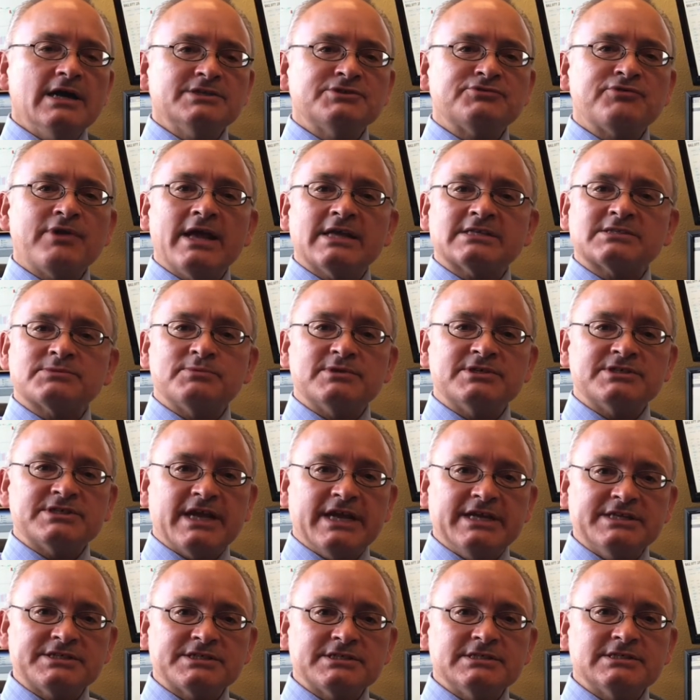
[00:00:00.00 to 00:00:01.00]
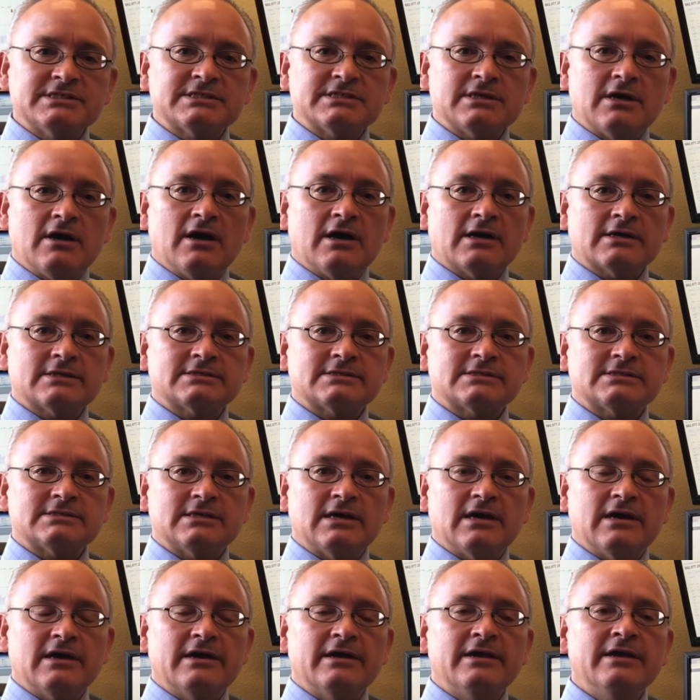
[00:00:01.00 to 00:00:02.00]
Transportation stocks
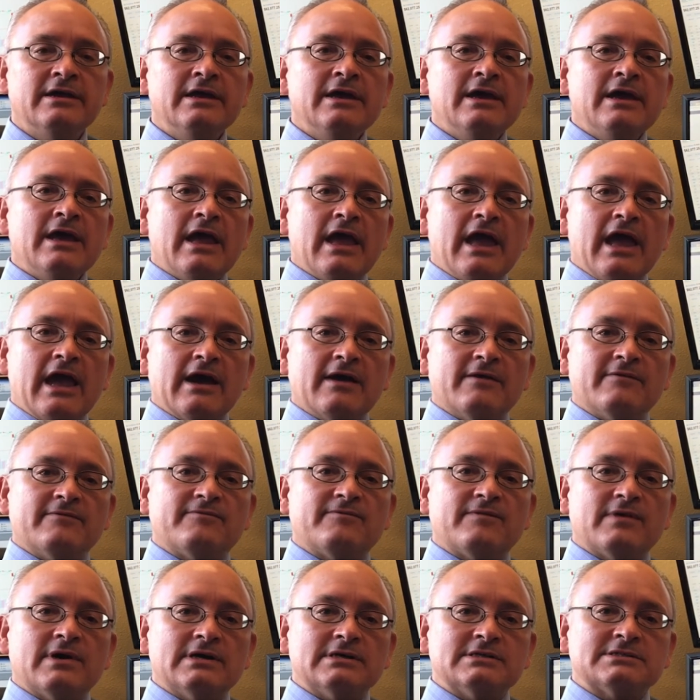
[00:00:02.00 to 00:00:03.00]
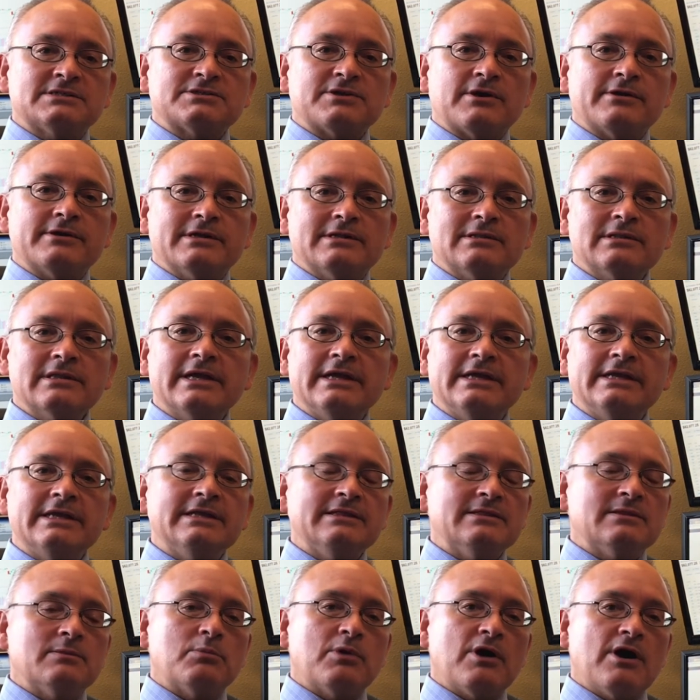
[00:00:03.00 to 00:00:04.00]
have started
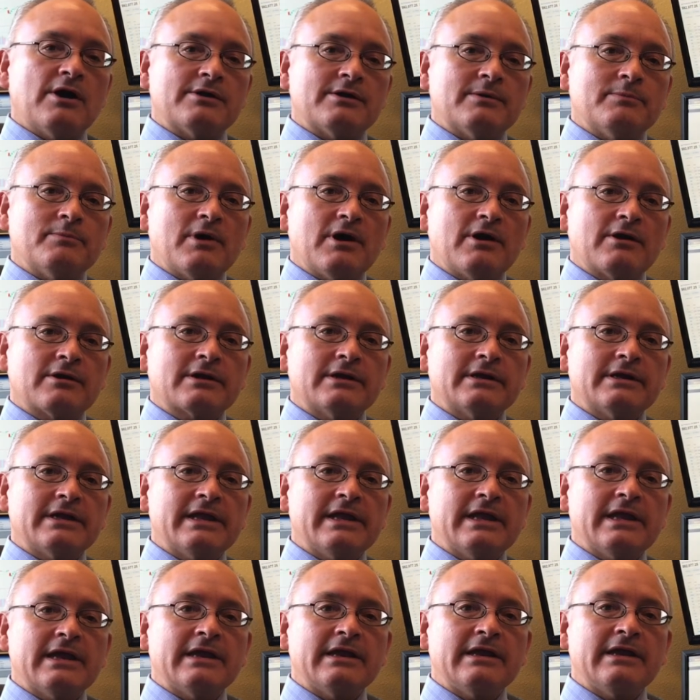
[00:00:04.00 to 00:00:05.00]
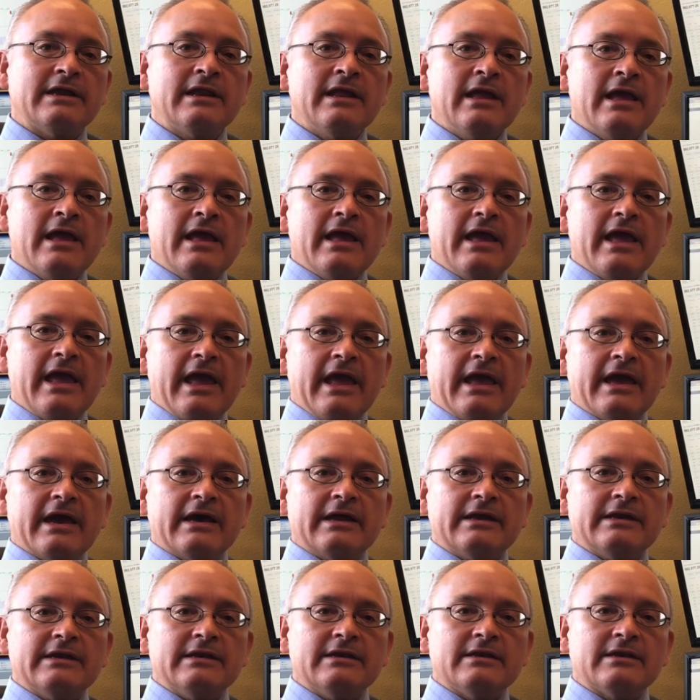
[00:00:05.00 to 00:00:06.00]
leading the broader market again,
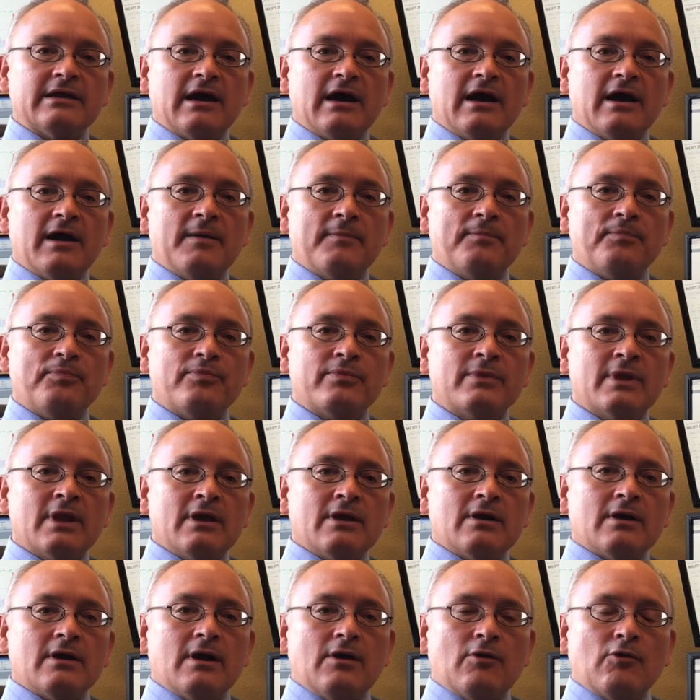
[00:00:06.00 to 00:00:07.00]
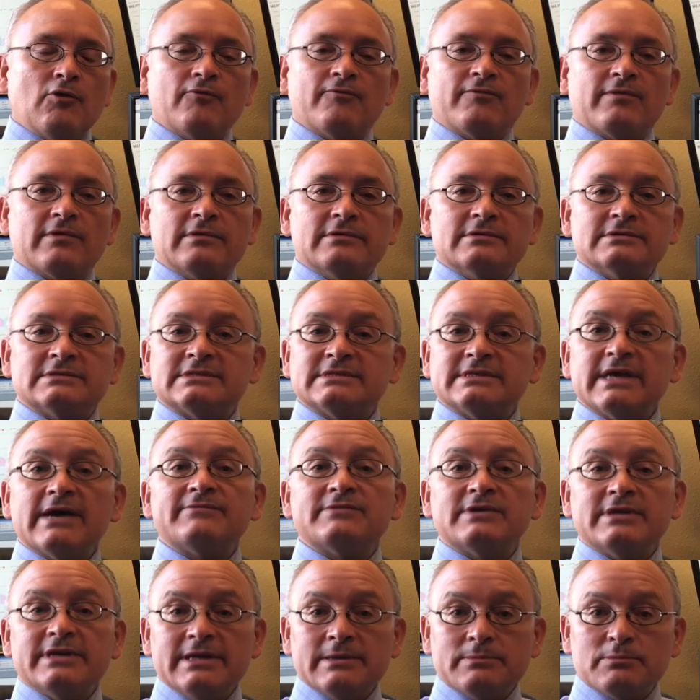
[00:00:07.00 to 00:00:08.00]
and over
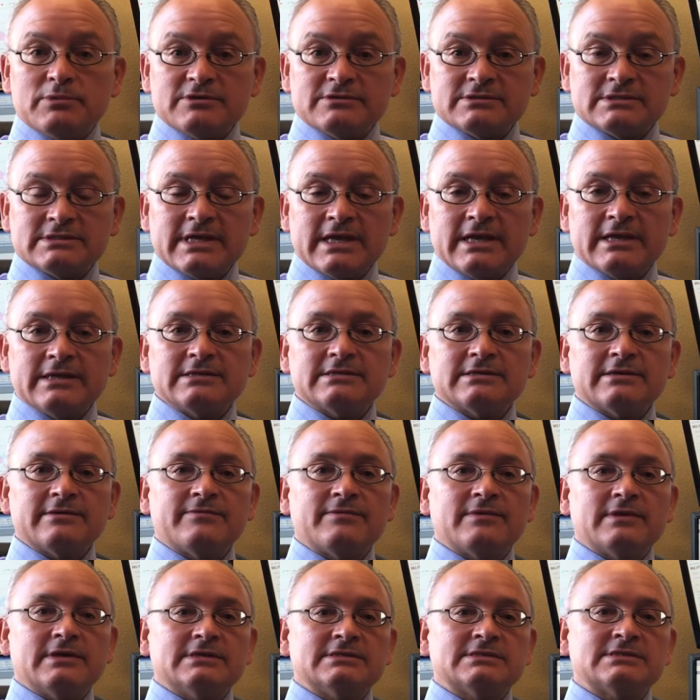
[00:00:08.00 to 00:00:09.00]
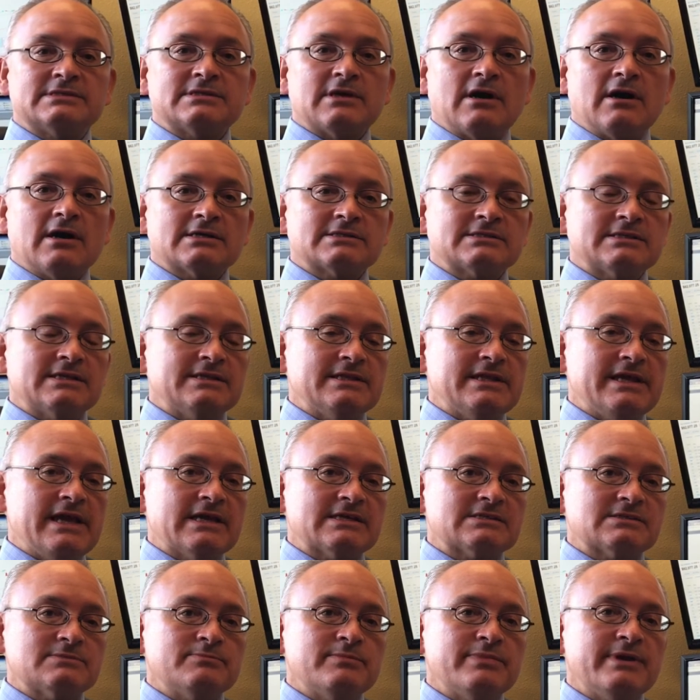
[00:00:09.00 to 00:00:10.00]
70% of the stocks in the
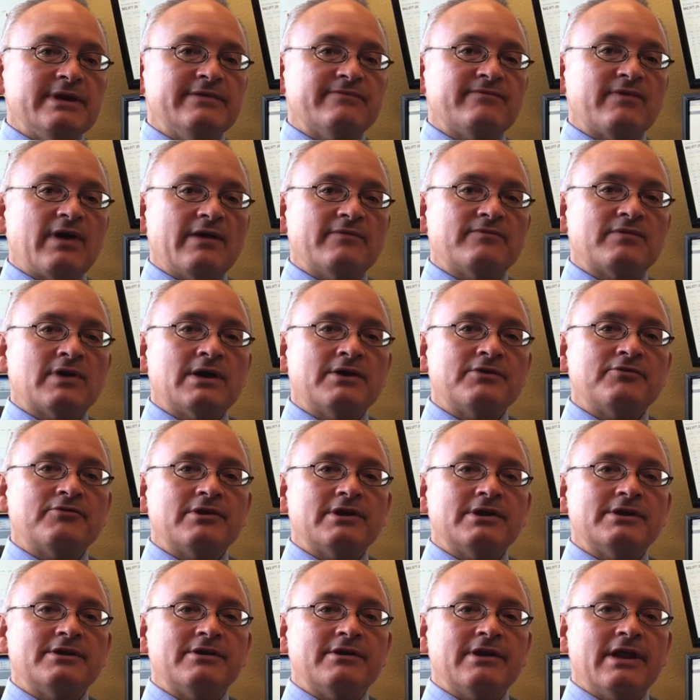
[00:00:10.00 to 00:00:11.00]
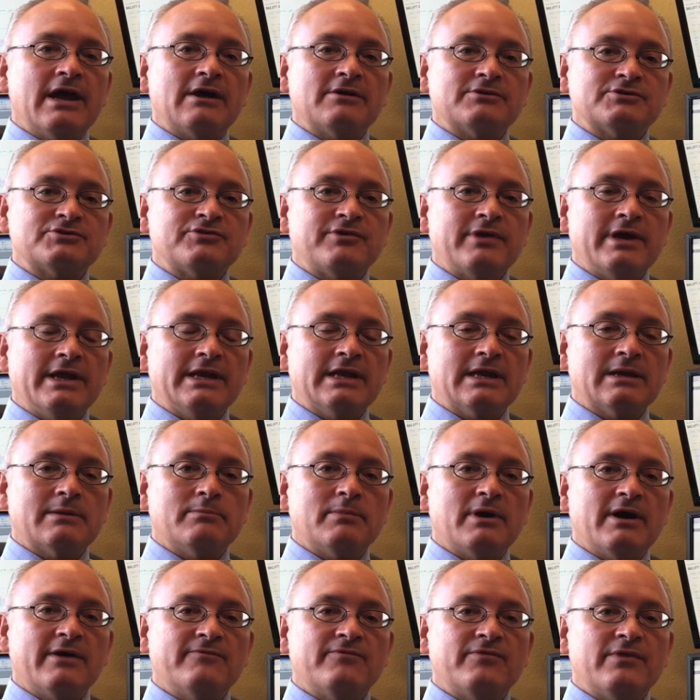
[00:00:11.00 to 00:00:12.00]
S&P 500 are now trading
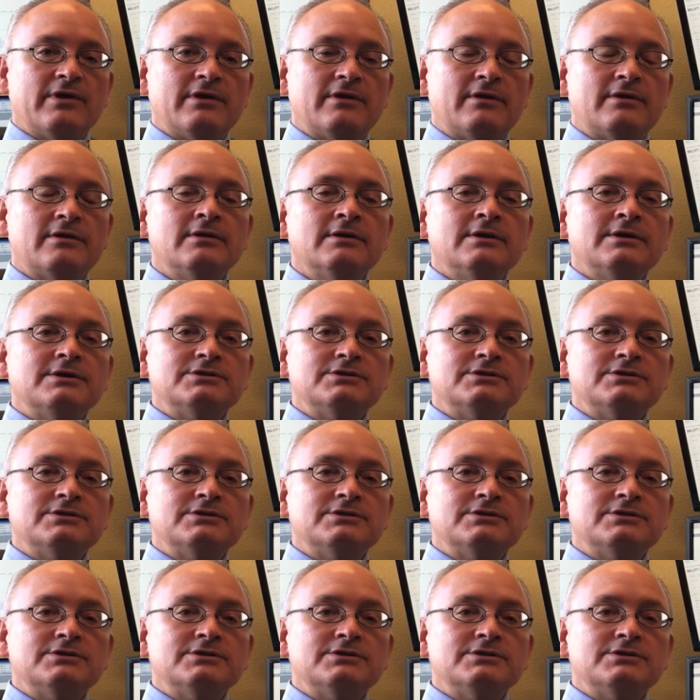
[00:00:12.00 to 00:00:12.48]
above their